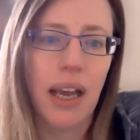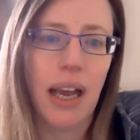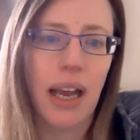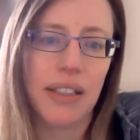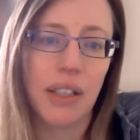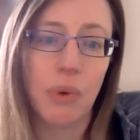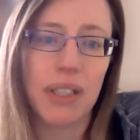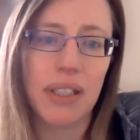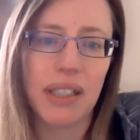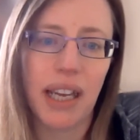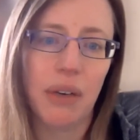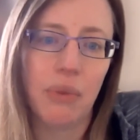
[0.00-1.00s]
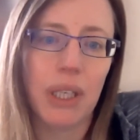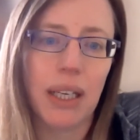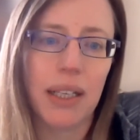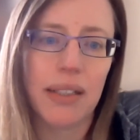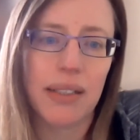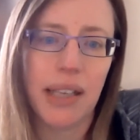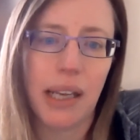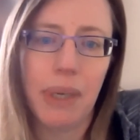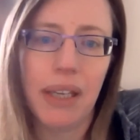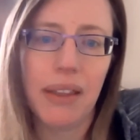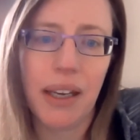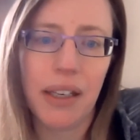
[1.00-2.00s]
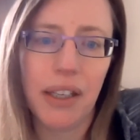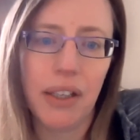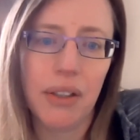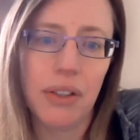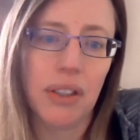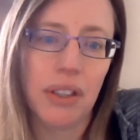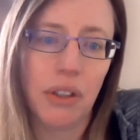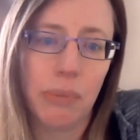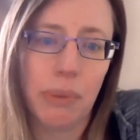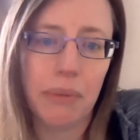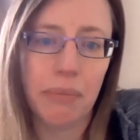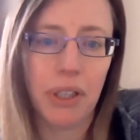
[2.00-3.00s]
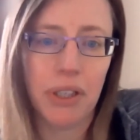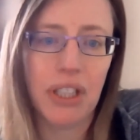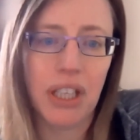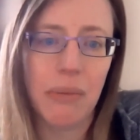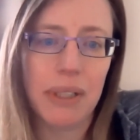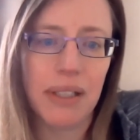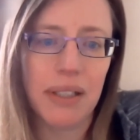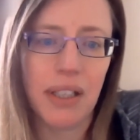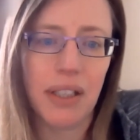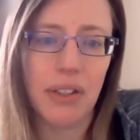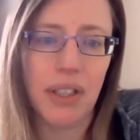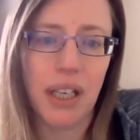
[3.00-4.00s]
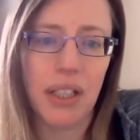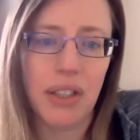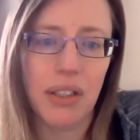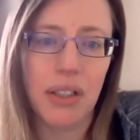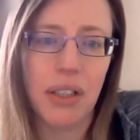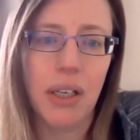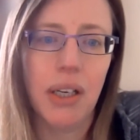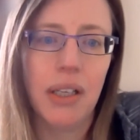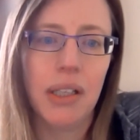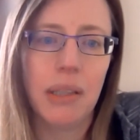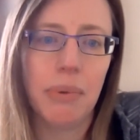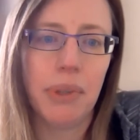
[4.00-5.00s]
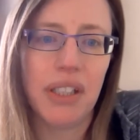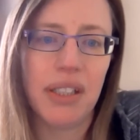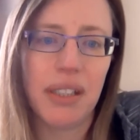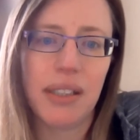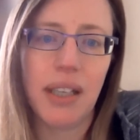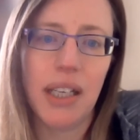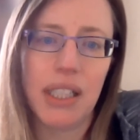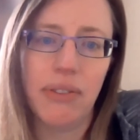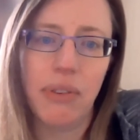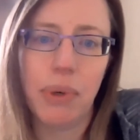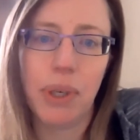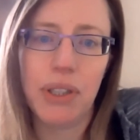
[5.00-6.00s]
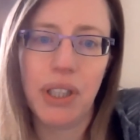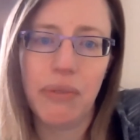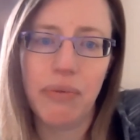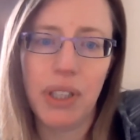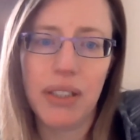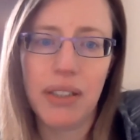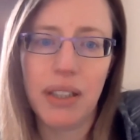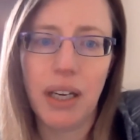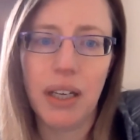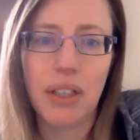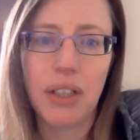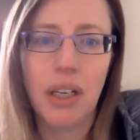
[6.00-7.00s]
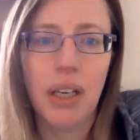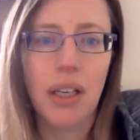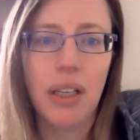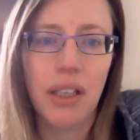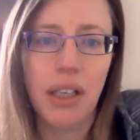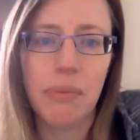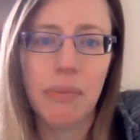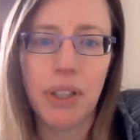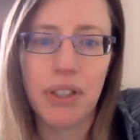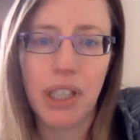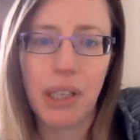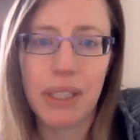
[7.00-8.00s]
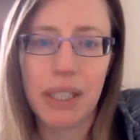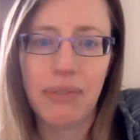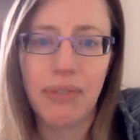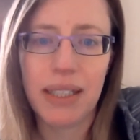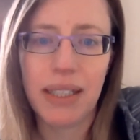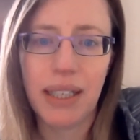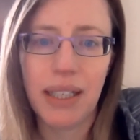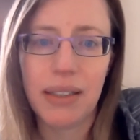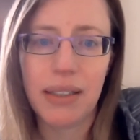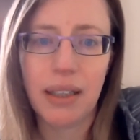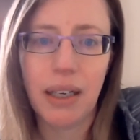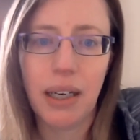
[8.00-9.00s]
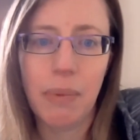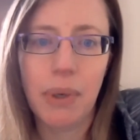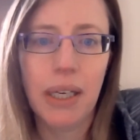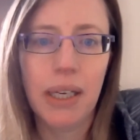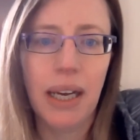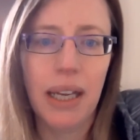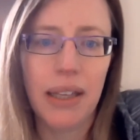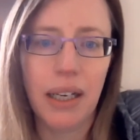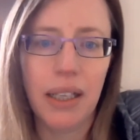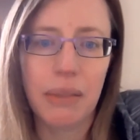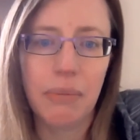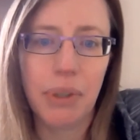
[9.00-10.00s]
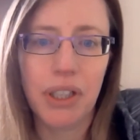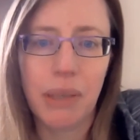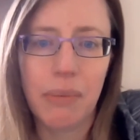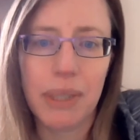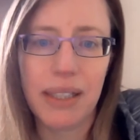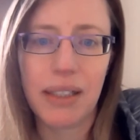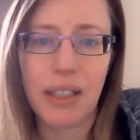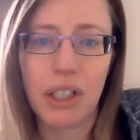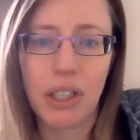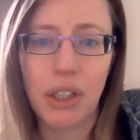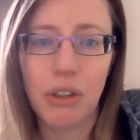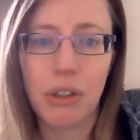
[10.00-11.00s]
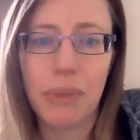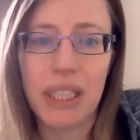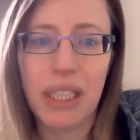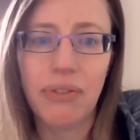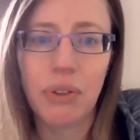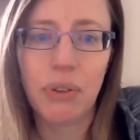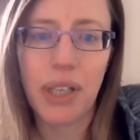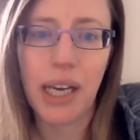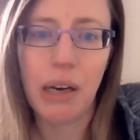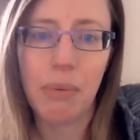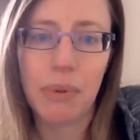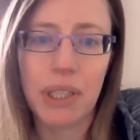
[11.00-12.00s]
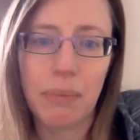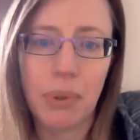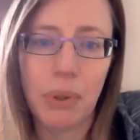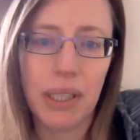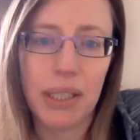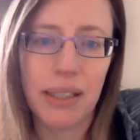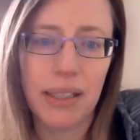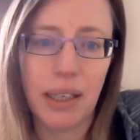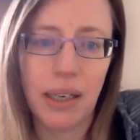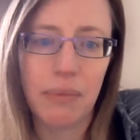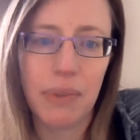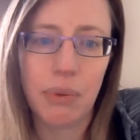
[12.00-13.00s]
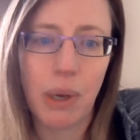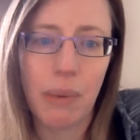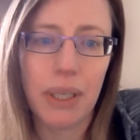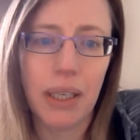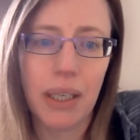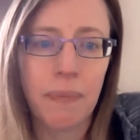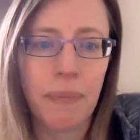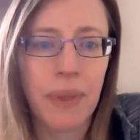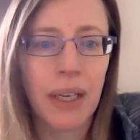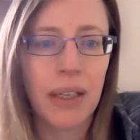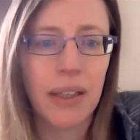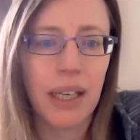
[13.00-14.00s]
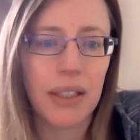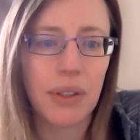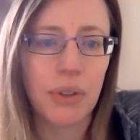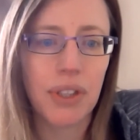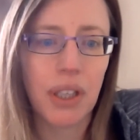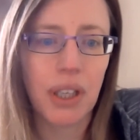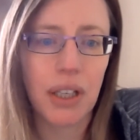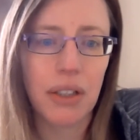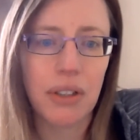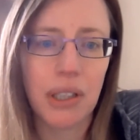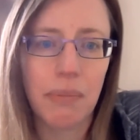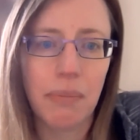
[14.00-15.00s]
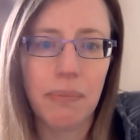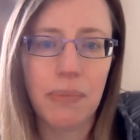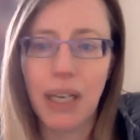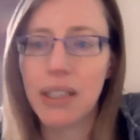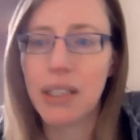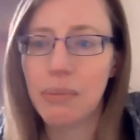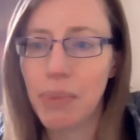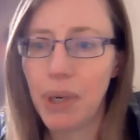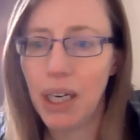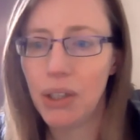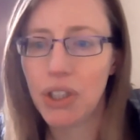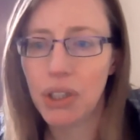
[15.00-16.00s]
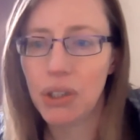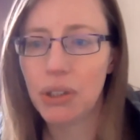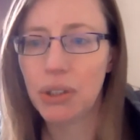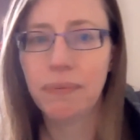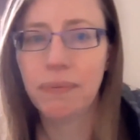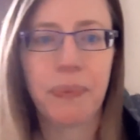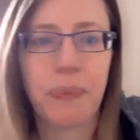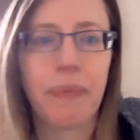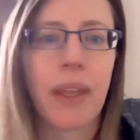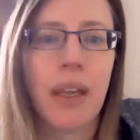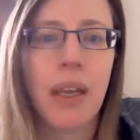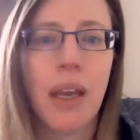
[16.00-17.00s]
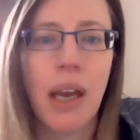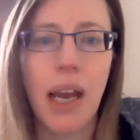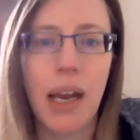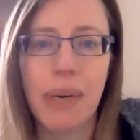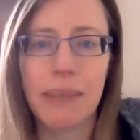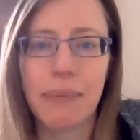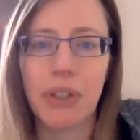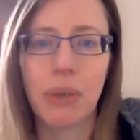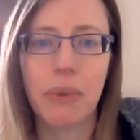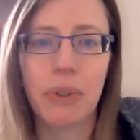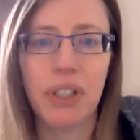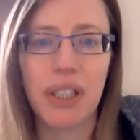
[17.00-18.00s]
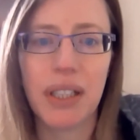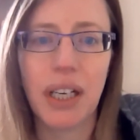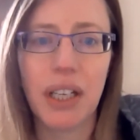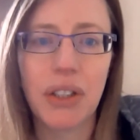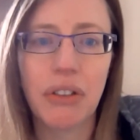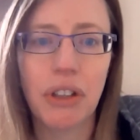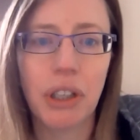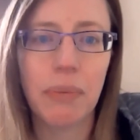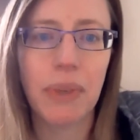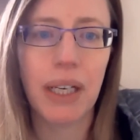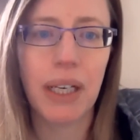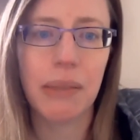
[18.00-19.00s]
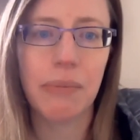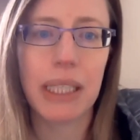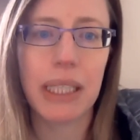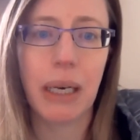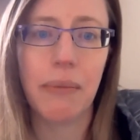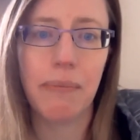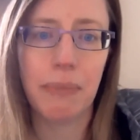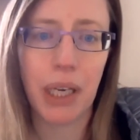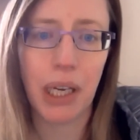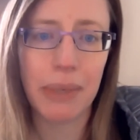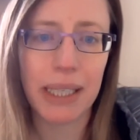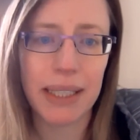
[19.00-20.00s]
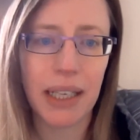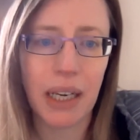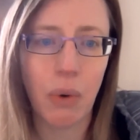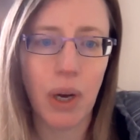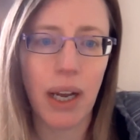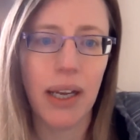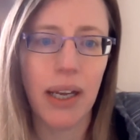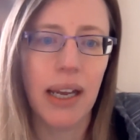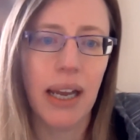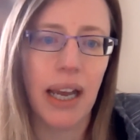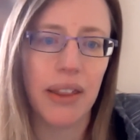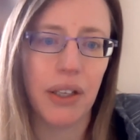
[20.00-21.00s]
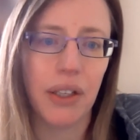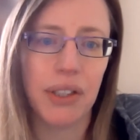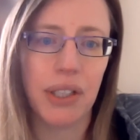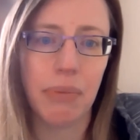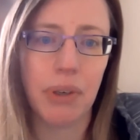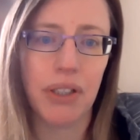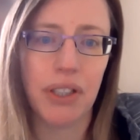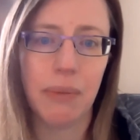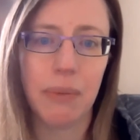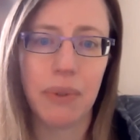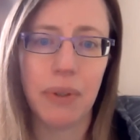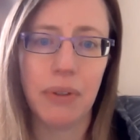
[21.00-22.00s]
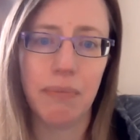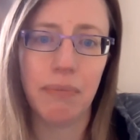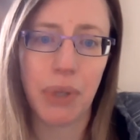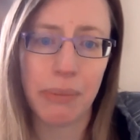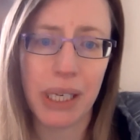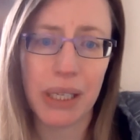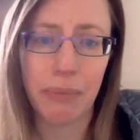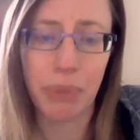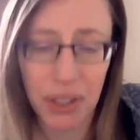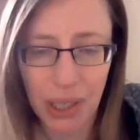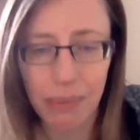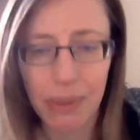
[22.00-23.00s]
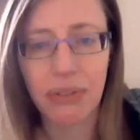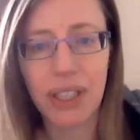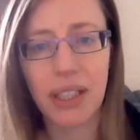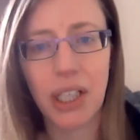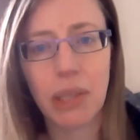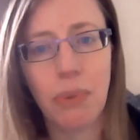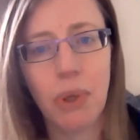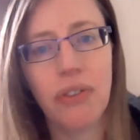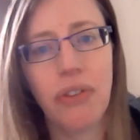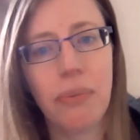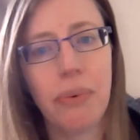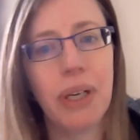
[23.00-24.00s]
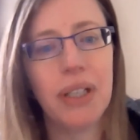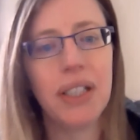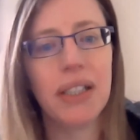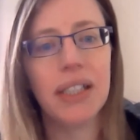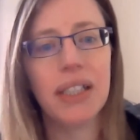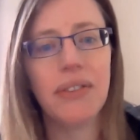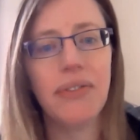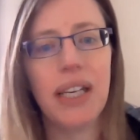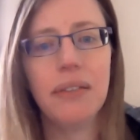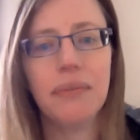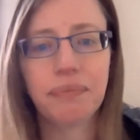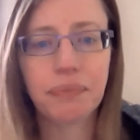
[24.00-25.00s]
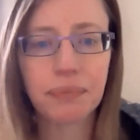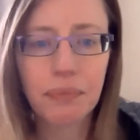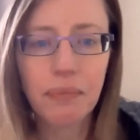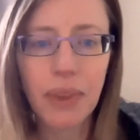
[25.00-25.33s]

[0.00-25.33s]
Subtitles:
And so once again, we'd like to say a big thank you to the European Proteomics Association, the British Society for Proteome Research, the Young Proteomics Investigators Club, and the London Proteomics Discussion Group Committee for all their help and support in setting up this webinar. Thanks also go to the London Biological Mass Spectrometry Discussion Group, the London Metabolomics Network, and the News in Proteomics Research blog for promoting this event.